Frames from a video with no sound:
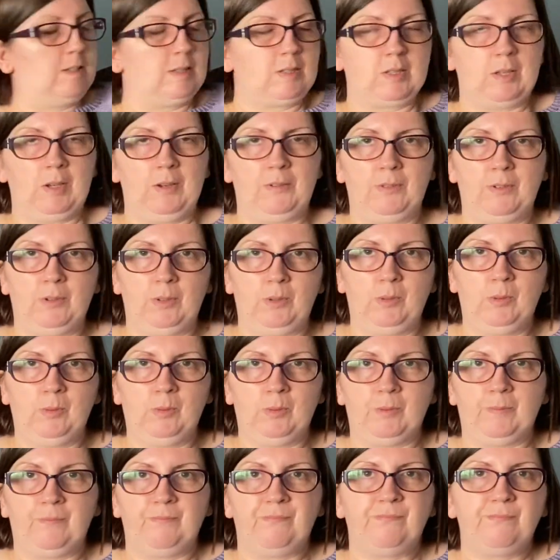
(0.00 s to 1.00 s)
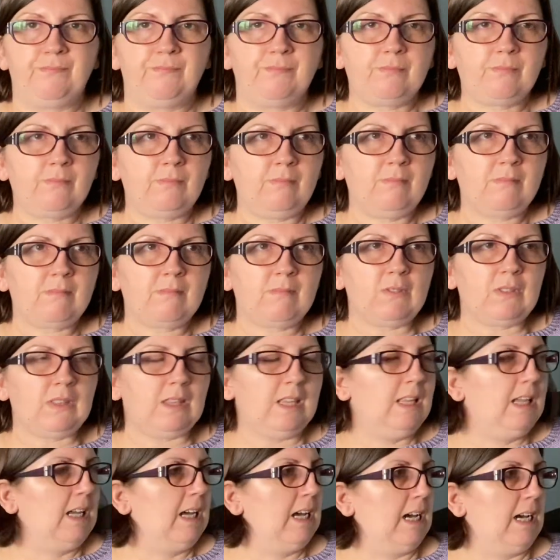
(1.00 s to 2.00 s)
So I thought, oh,
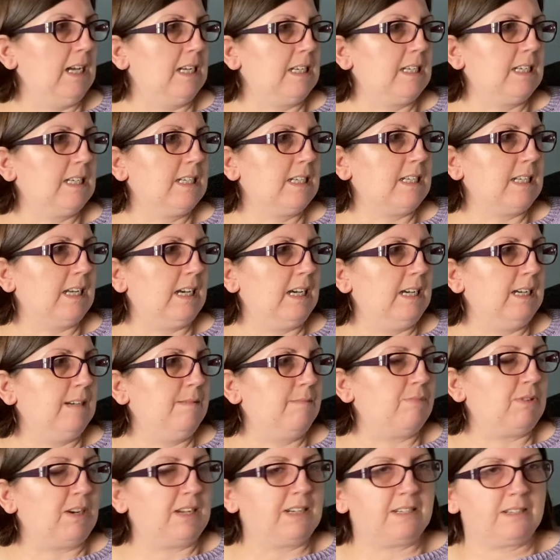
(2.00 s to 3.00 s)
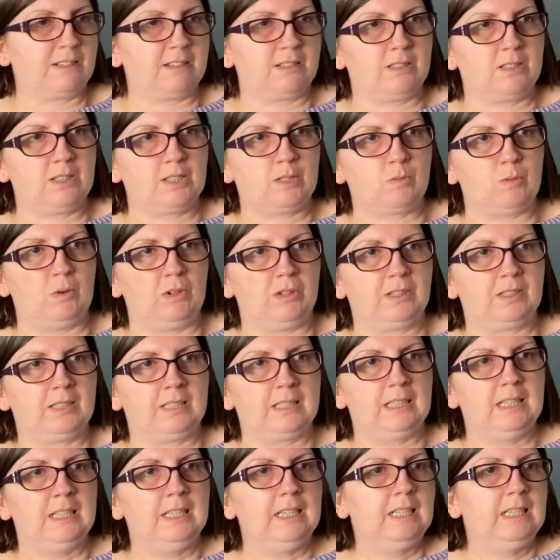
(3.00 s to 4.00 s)
and Brandon's
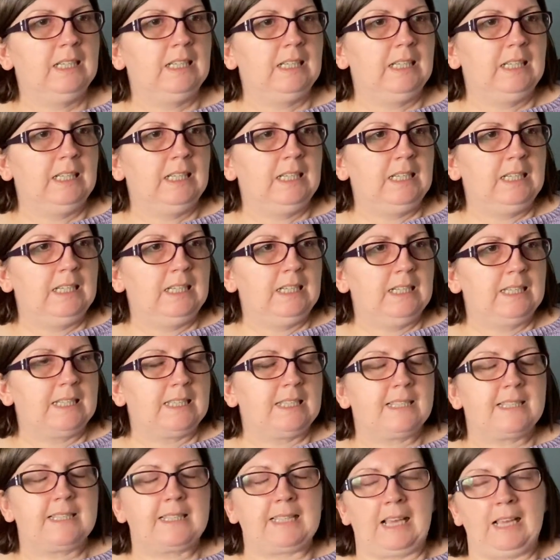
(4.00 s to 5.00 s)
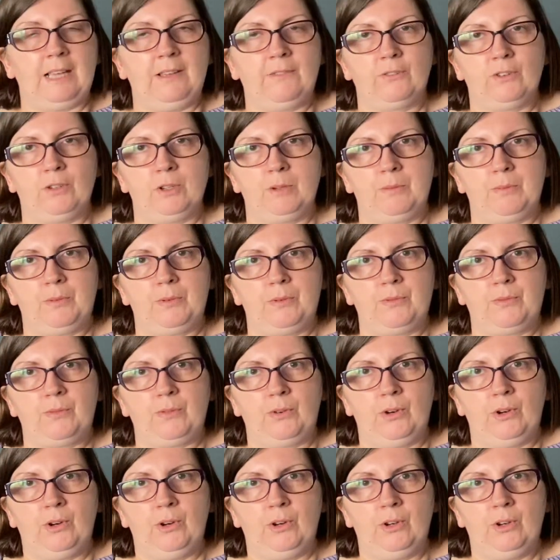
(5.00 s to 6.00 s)
wanting to save up
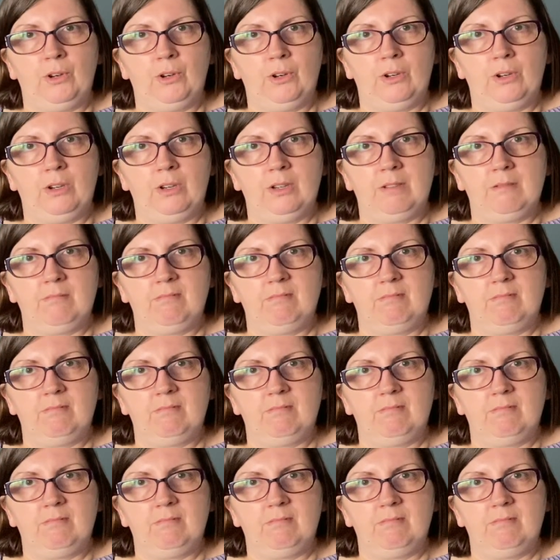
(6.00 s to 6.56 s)
for